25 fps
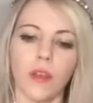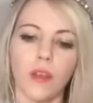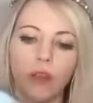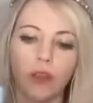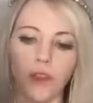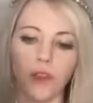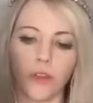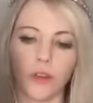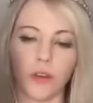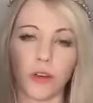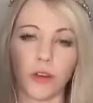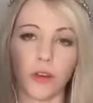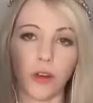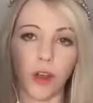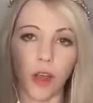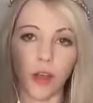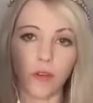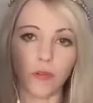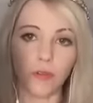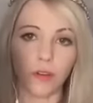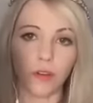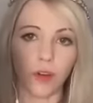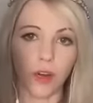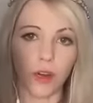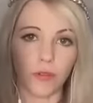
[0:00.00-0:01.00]
You're
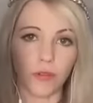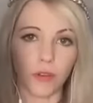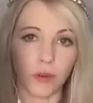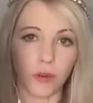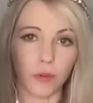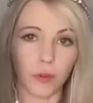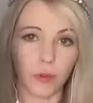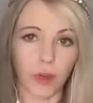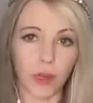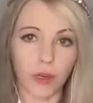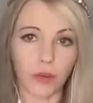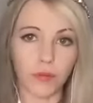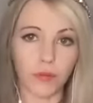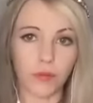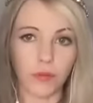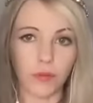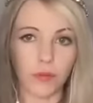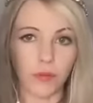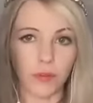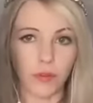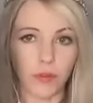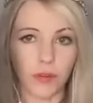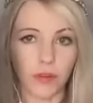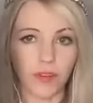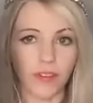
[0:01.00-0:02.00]
not for everyone.
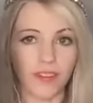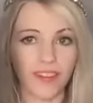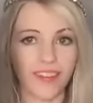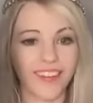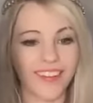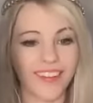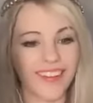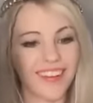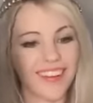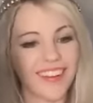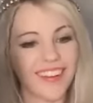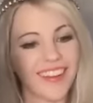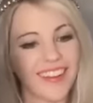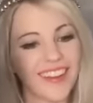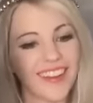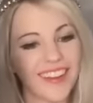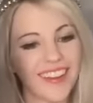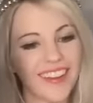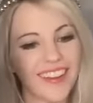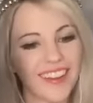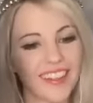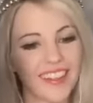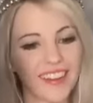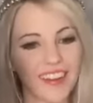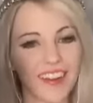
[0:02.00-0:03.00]

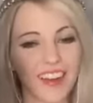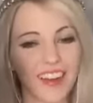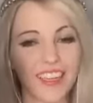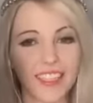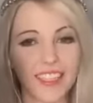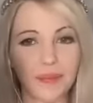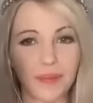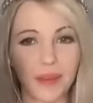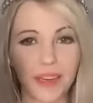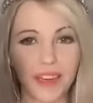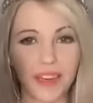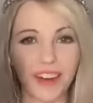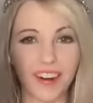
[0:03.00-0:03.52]
the cosmic